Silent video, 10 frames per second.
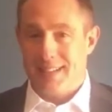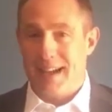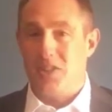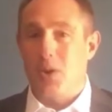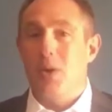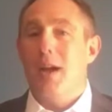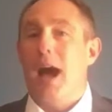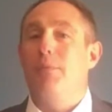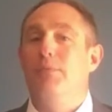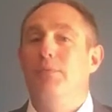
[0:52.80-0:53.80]
All right, so
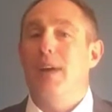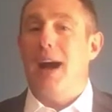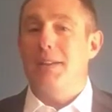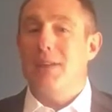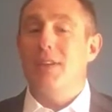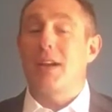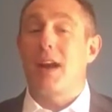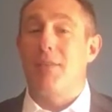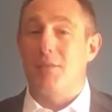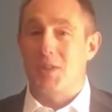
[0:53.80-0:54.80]
I was having a
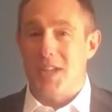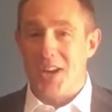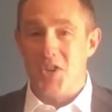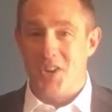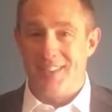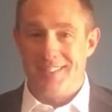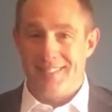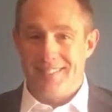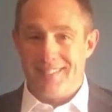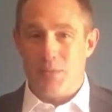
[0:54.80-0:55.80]
conversation
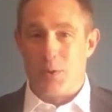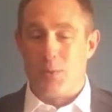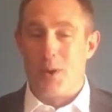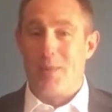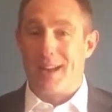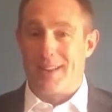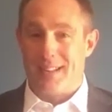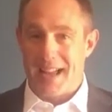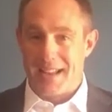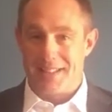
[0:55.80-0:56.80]
with one of my
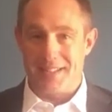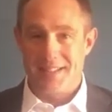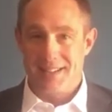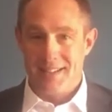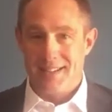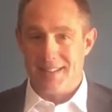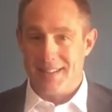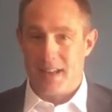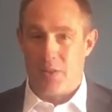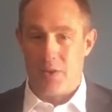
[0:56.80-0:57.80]
clients
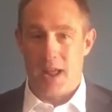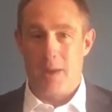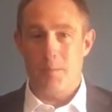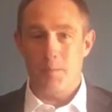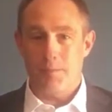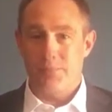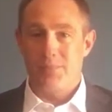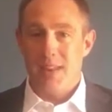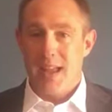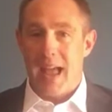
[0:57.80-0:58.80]
the other day,
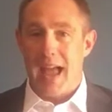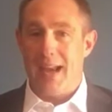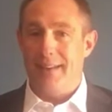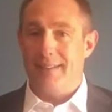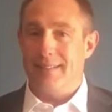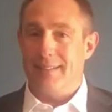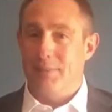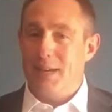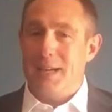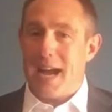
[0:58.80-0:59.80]
and I've
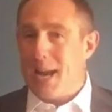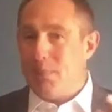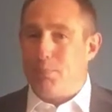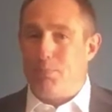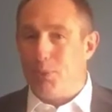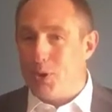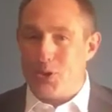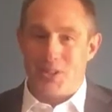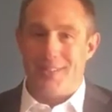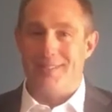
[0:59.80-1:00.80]
been kind of
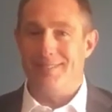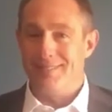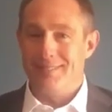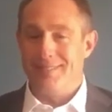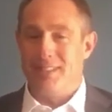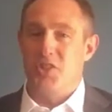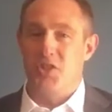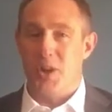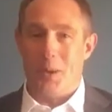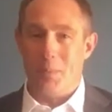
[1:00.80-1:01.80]
pushing this
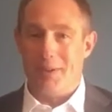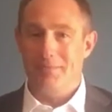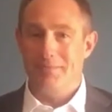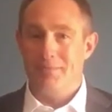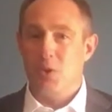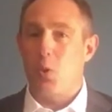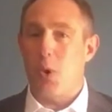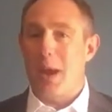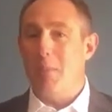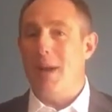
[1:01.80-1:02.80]
gentleman
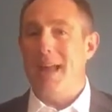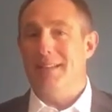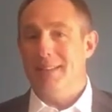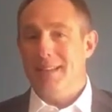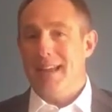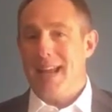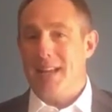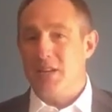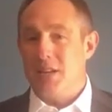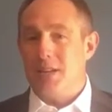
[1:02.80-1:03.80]
quite a bit
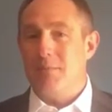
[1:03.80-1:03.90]
into